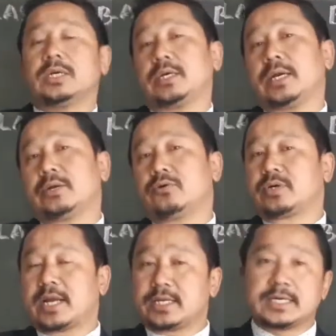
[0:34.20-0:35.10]

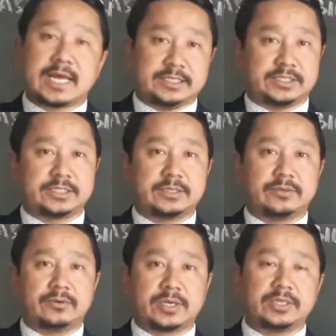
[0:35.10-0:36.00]
endocrine glands.
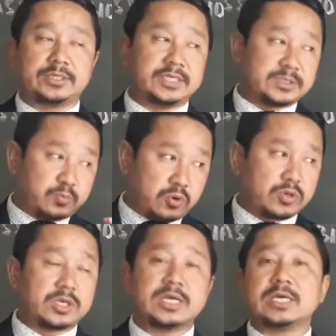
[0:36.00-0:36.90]
Okay, these
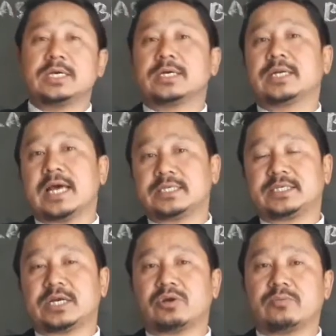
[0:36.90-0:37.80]
four glands
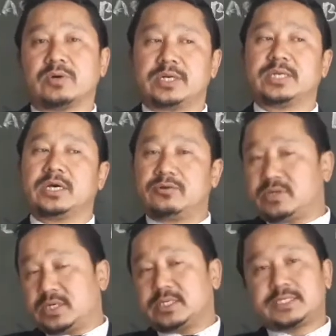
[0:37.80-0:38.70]
that we have got in
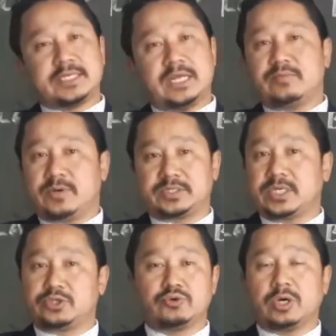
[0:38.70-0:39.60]
our syllabus,
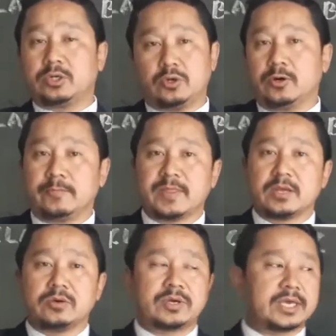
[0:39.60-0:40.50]
as you all know.
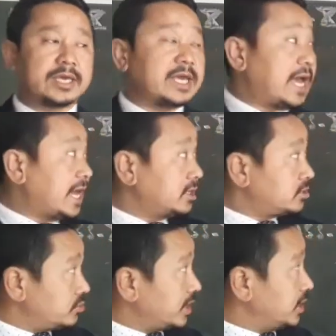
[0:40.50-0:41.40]
Okay, and
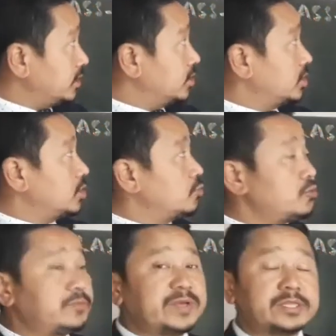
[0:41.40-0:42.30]
today
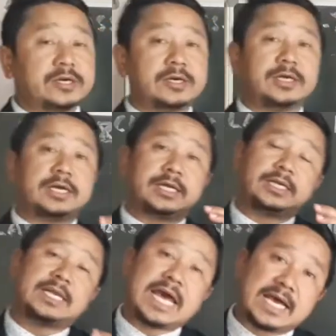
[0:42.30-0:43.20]
would be the
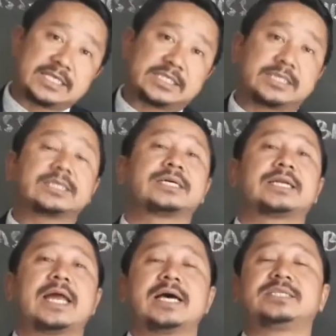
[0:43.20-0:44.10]
last
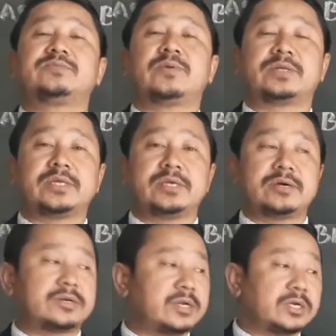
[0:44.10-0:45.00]
class for the
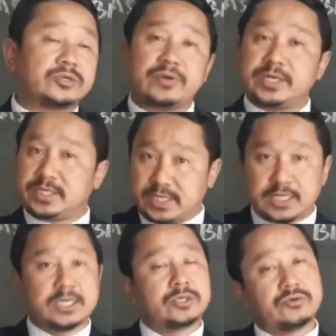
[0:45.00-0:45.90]
year
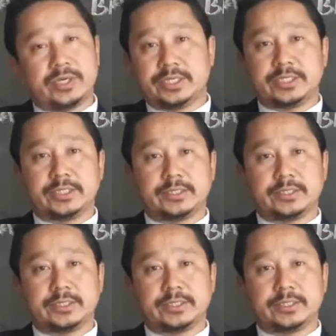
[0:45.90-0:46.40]
2020.